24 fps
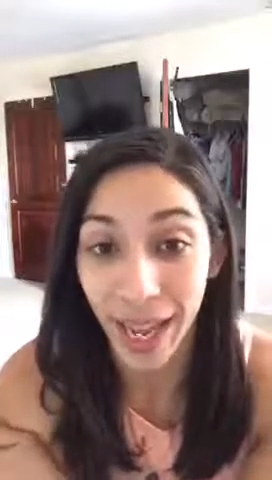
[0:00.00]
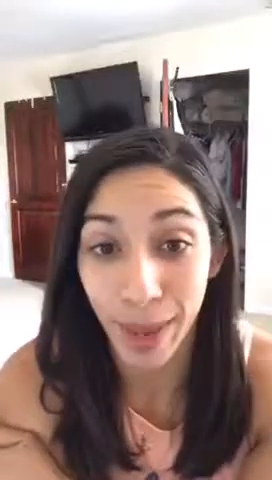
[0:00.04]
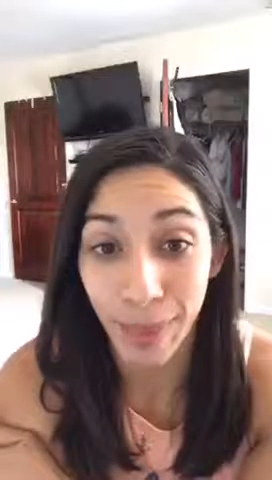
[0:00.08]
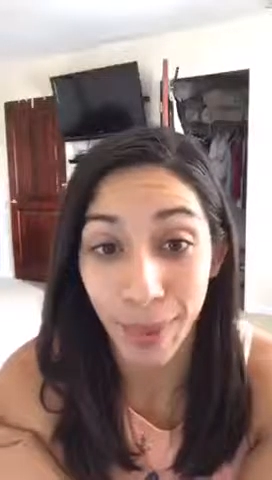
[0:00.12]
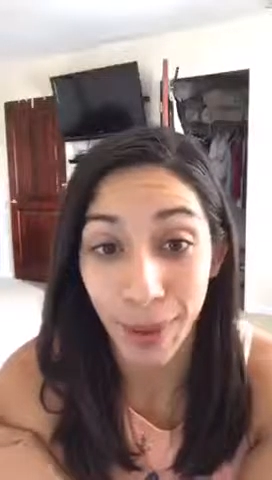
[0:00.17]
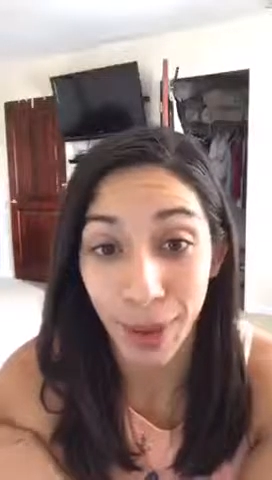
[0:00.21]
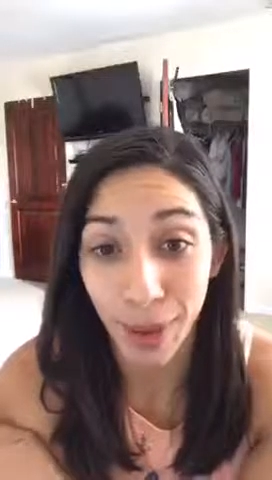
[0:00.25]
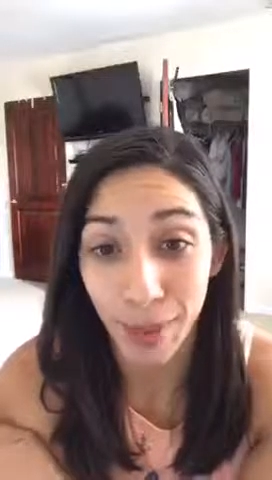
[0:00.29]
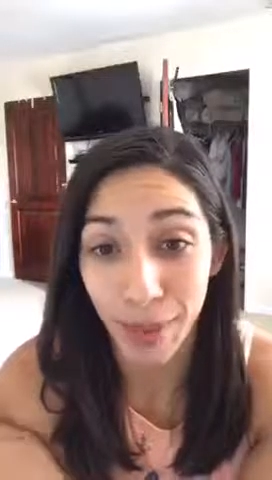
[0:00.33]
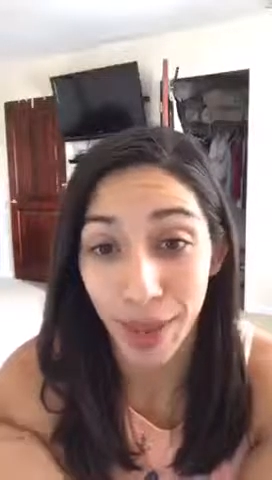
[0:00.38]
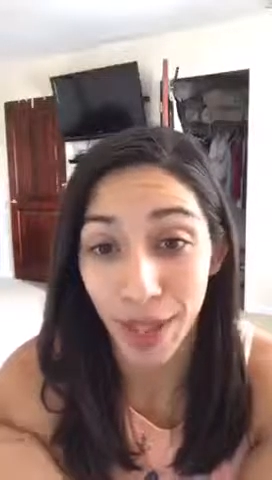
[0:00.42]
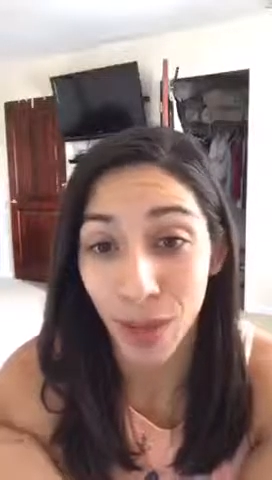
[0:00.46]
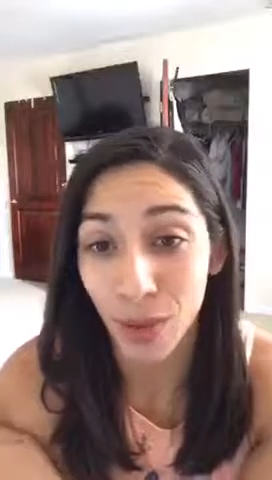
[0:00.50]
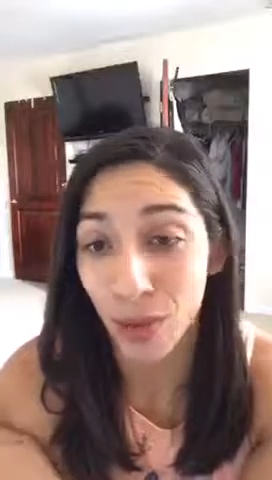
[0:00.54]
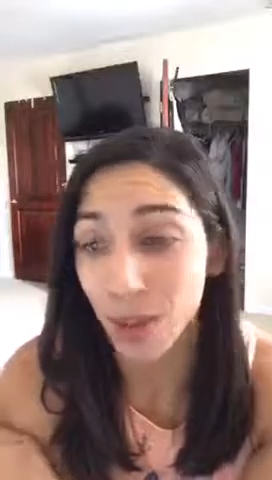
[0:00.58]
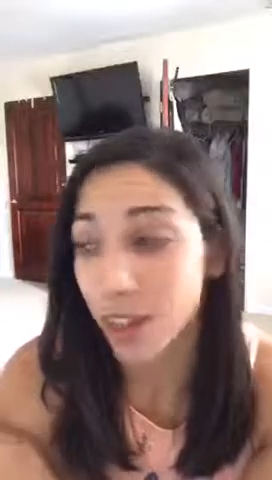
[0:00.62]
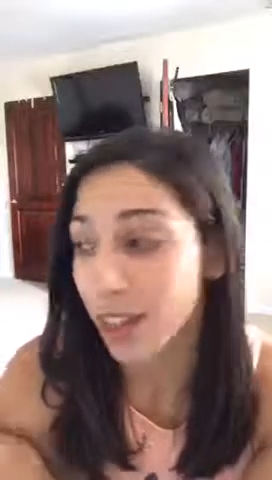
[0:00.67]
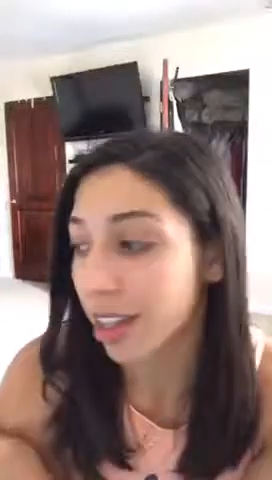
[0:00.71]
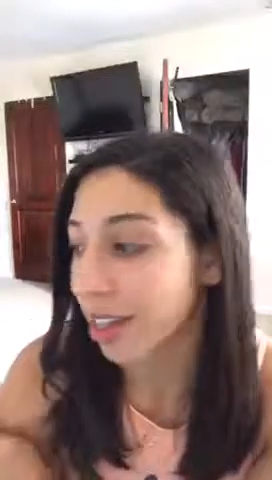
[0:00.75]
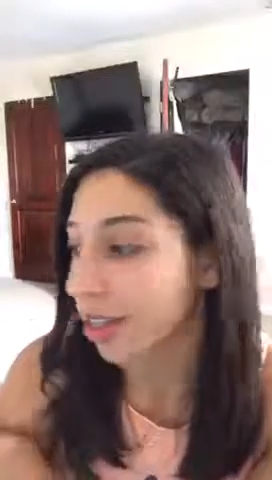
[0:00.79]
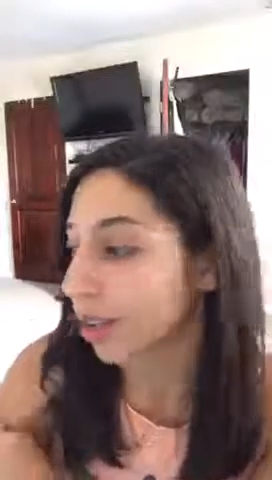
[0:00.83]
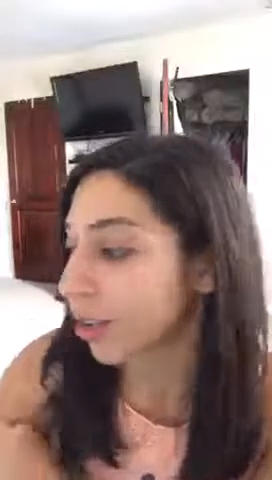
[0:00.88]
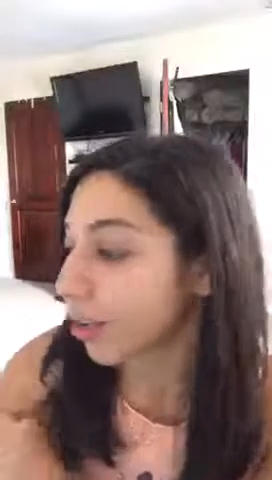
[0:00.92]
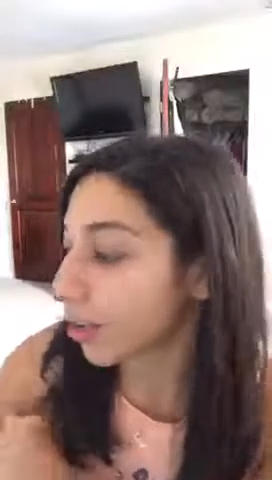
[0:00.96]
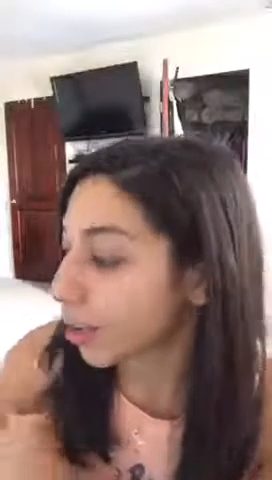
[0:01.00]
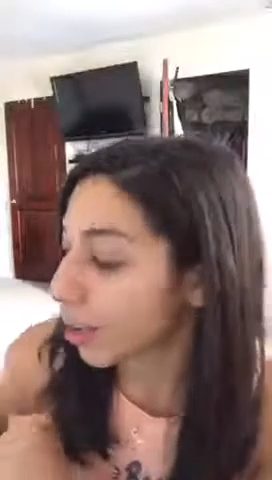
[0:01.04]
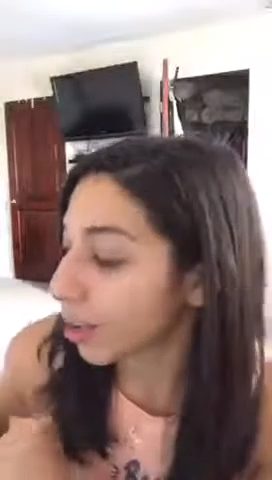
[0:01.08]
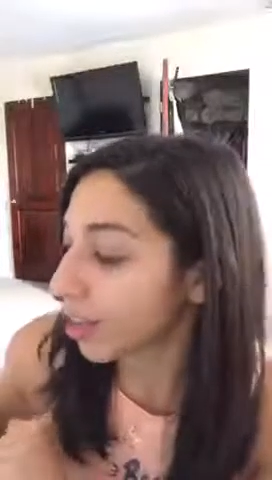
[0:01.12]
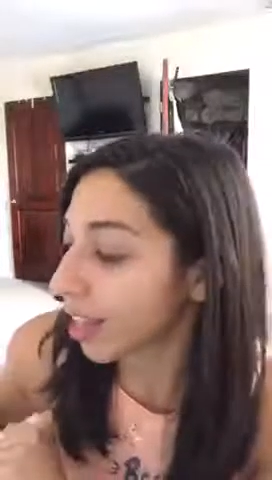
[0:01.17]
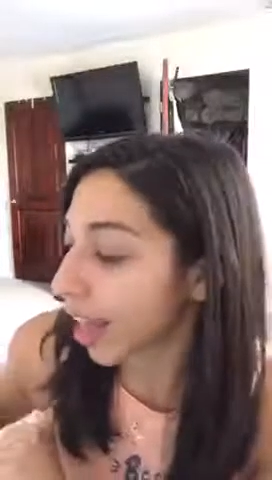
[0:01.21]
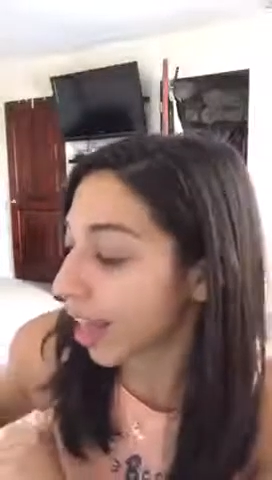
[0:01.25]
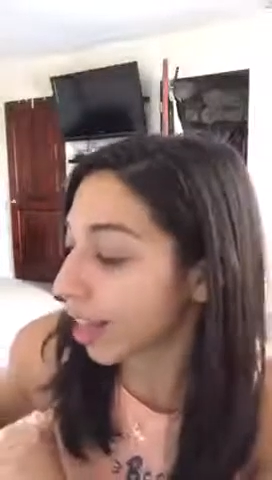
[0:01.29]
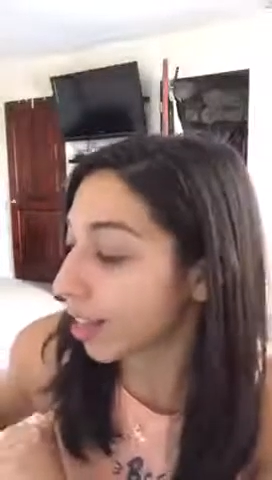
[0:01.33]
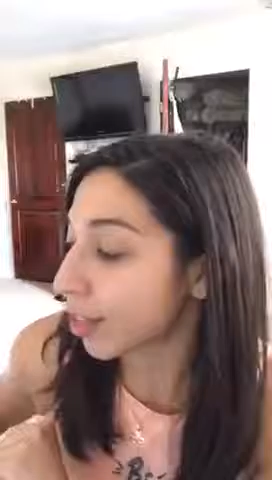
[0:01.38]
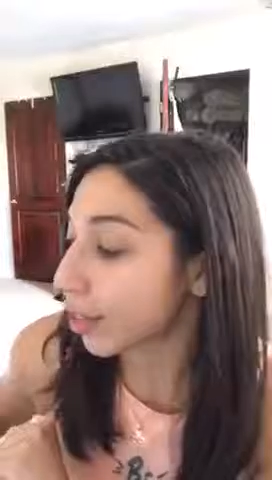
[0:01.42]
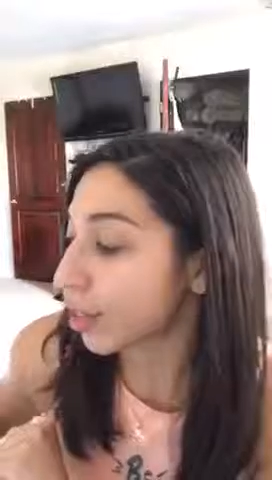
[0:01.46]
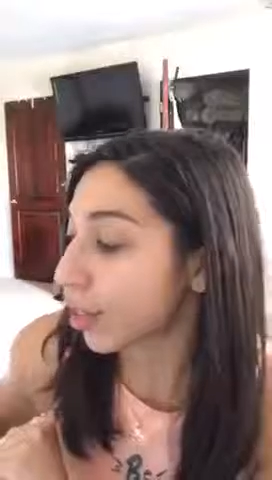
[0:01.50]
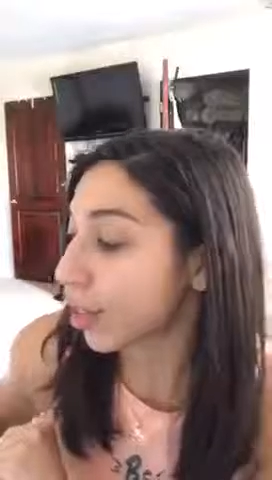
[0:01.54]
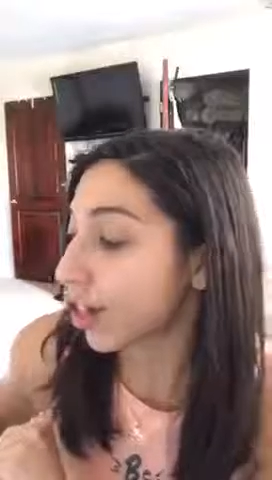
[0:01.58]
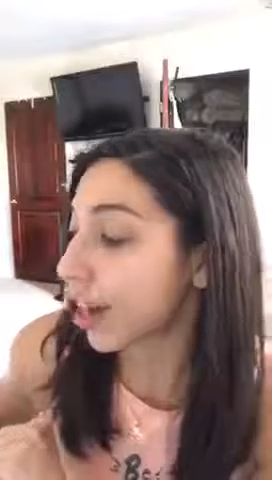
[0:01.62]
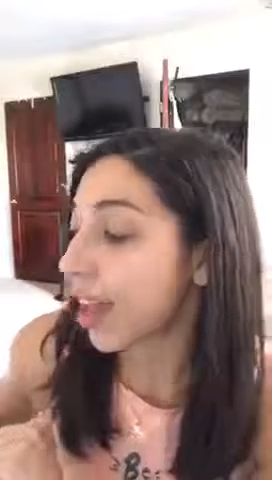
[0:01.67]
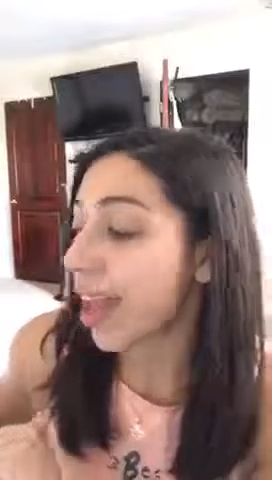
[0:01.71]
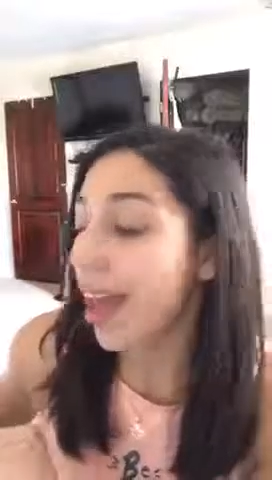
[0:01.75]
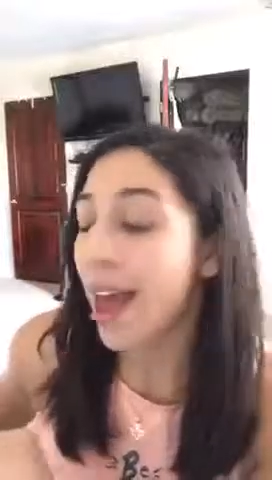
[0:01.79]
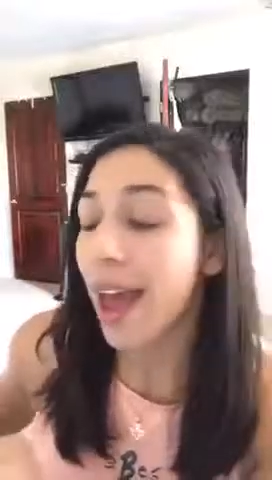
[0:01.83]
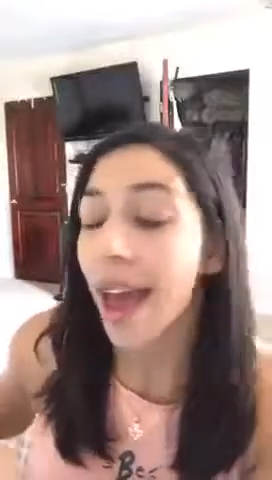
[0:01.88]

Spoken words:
I put in my Google Calendar.